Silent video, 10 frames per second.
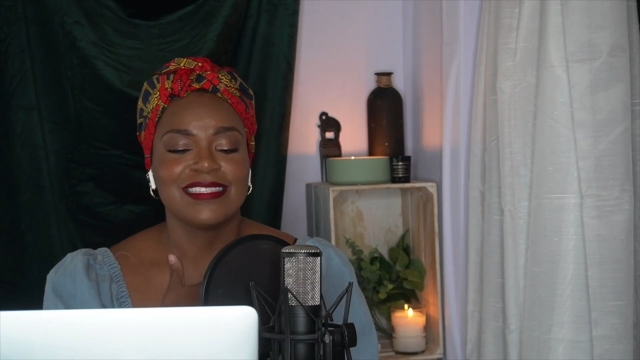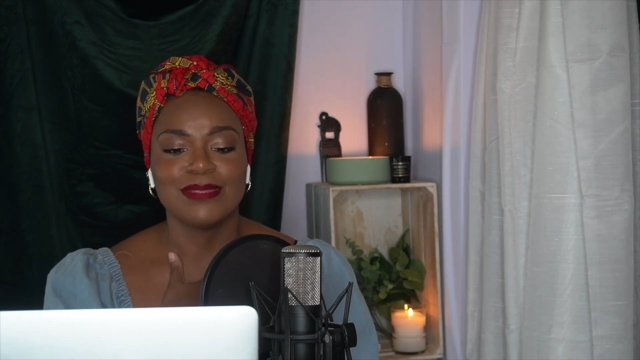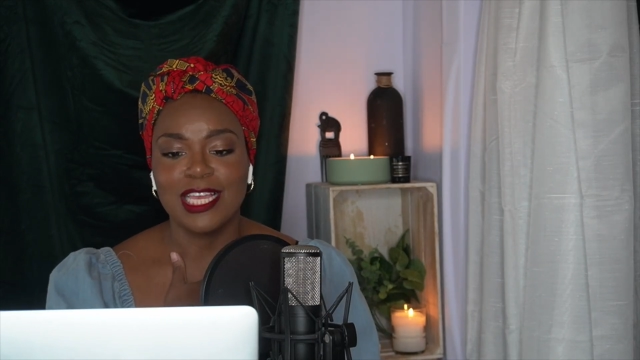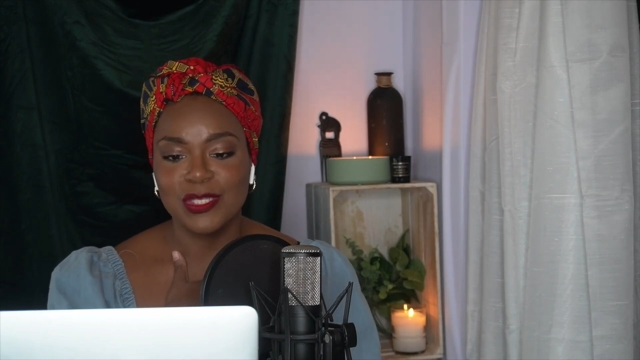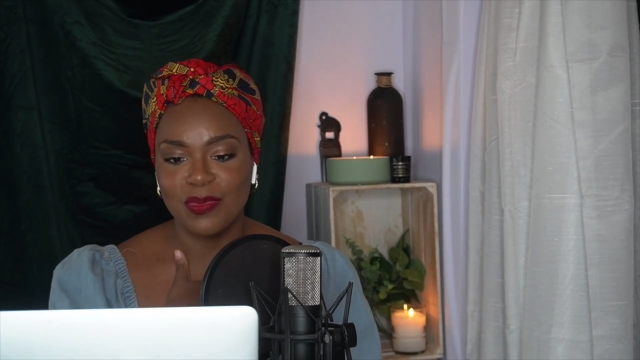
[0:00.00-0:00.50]

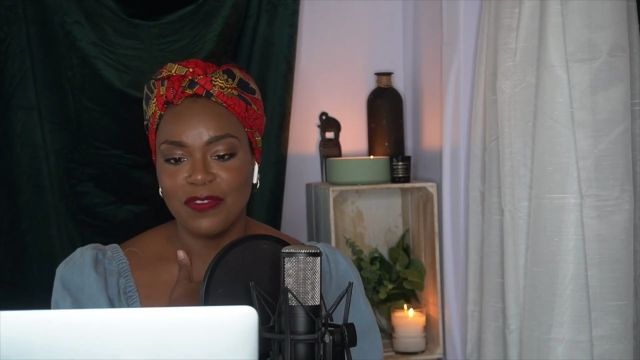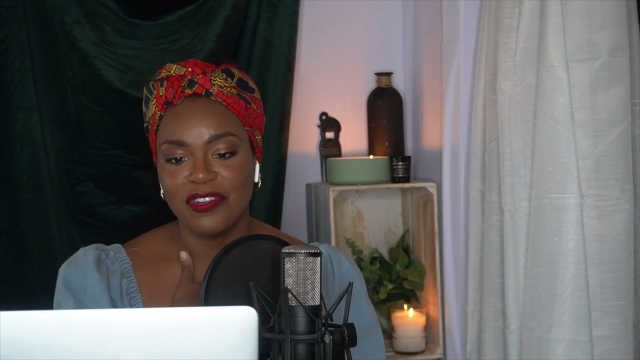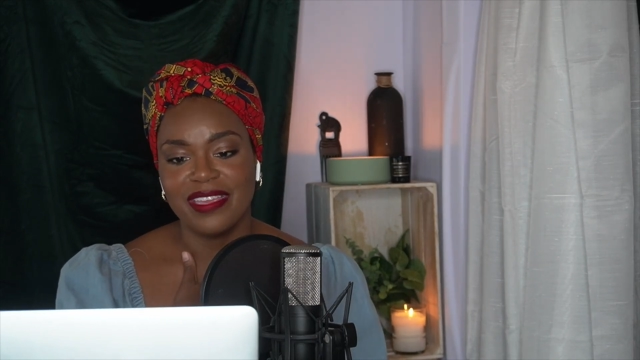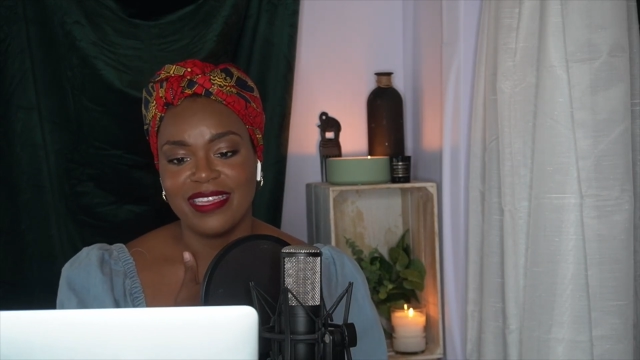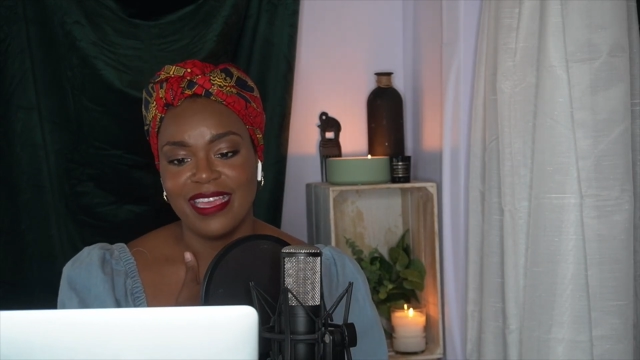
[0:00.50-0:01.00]
sometimes we
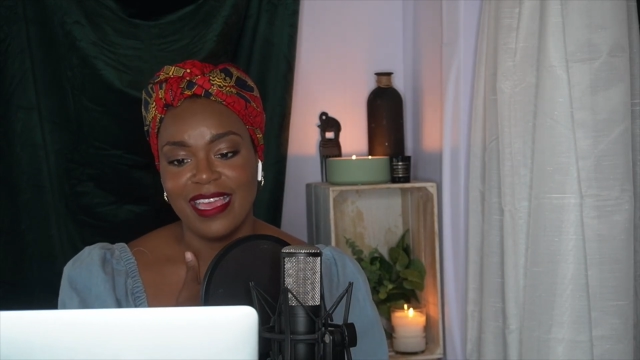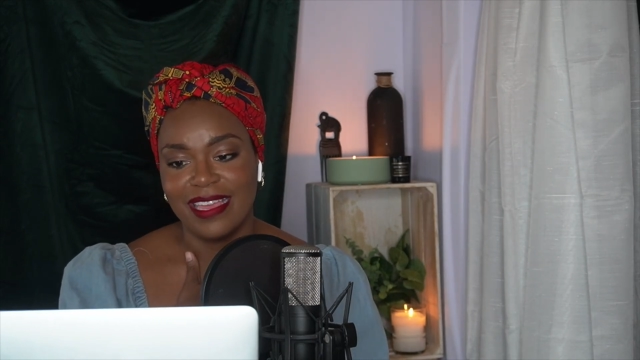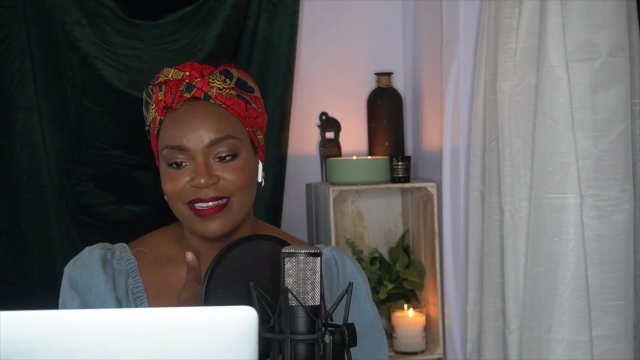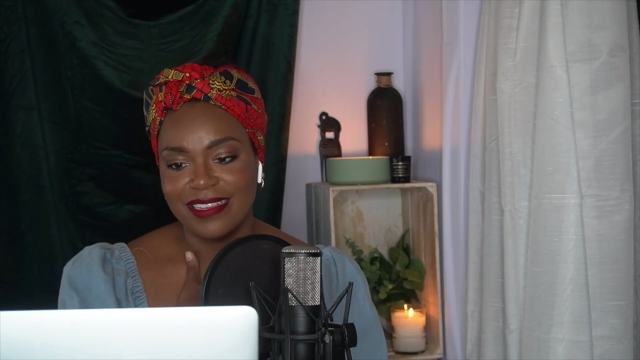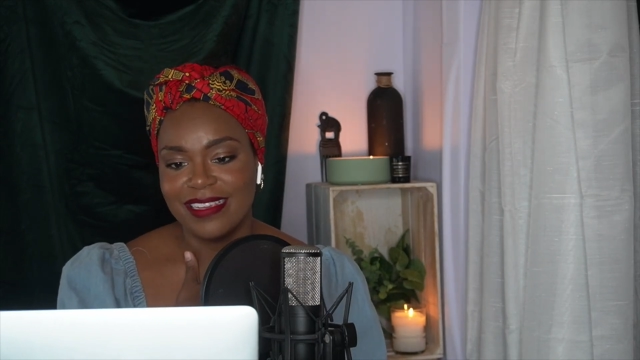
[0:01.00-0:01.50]

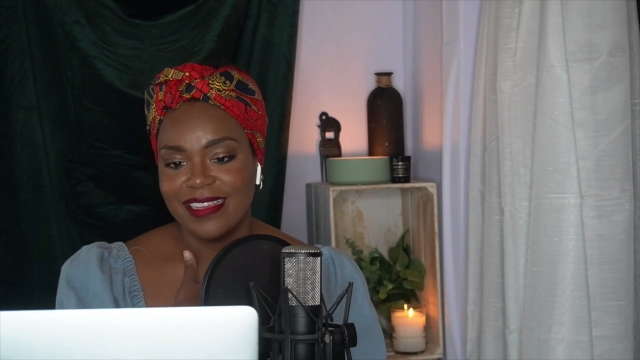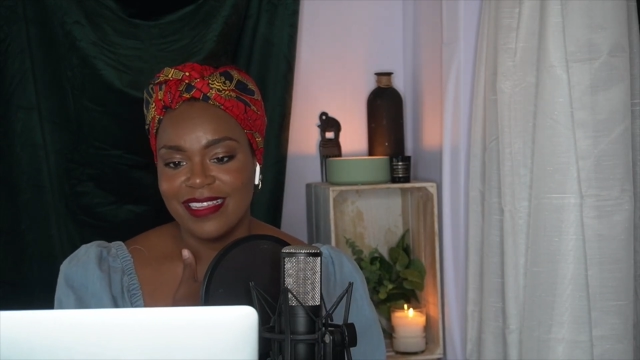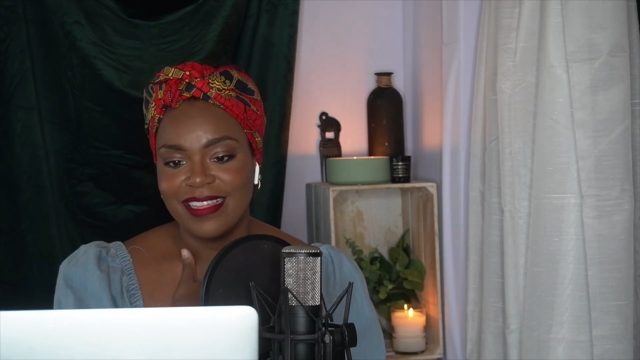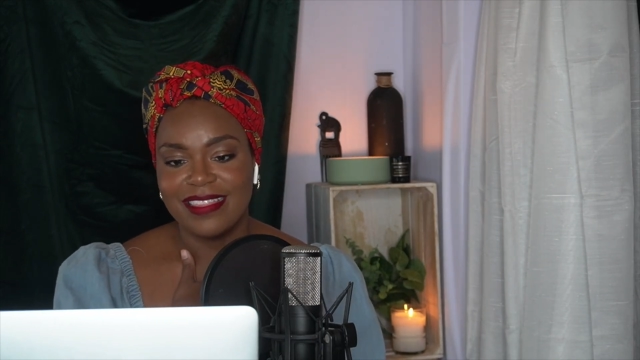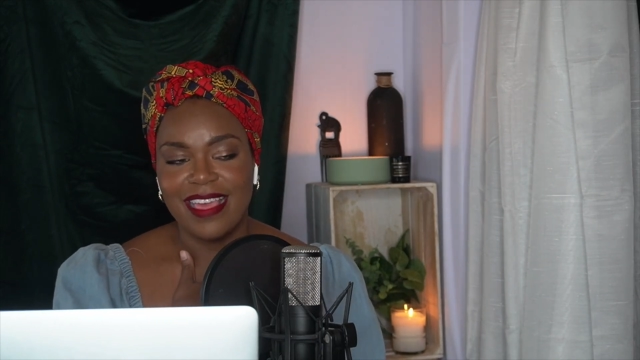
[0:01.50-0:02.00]
forget
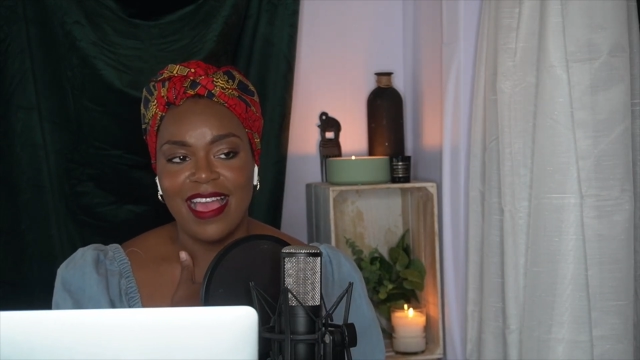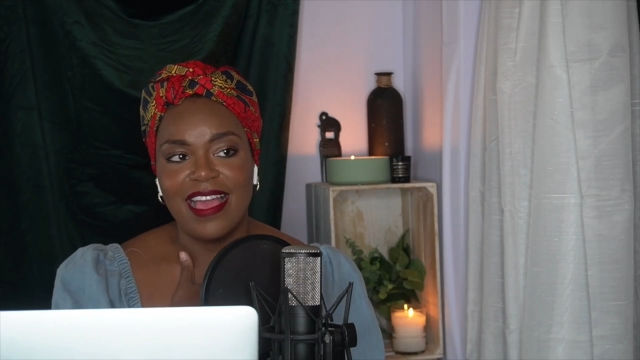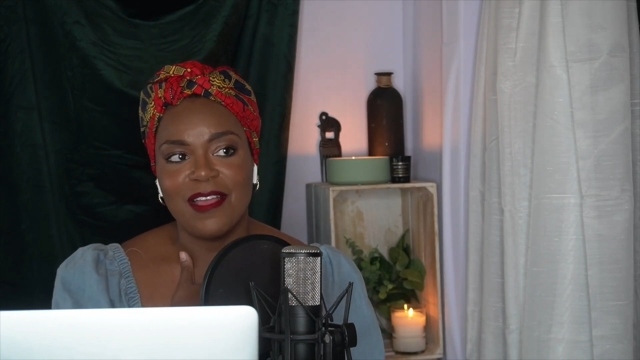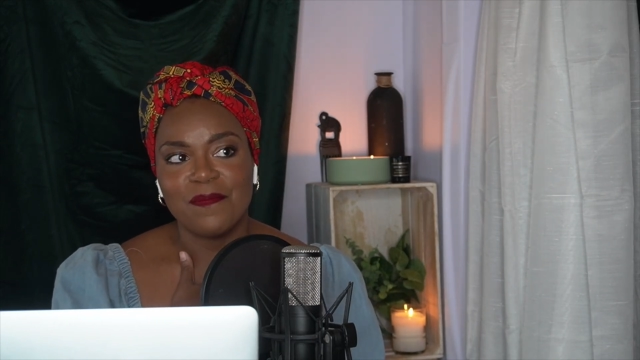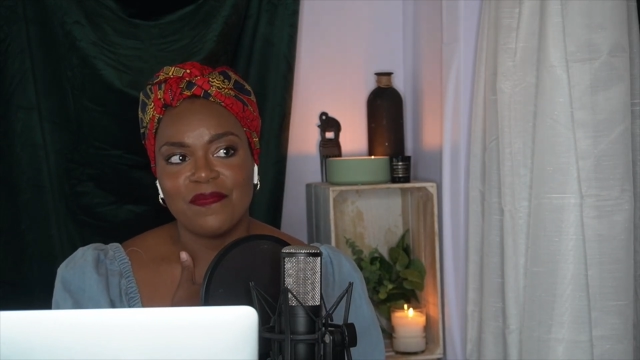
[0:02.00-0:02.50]

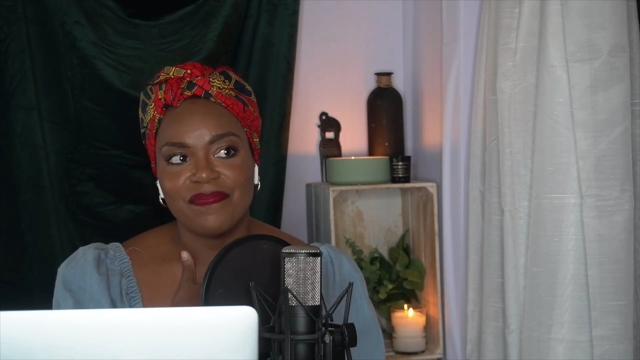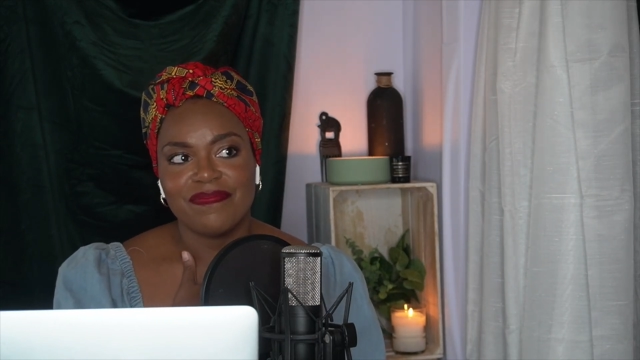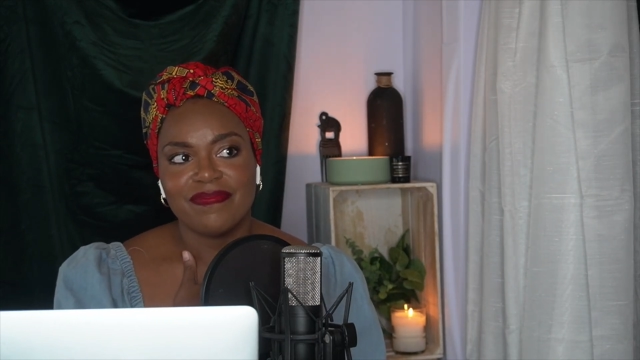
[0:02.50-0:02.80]
that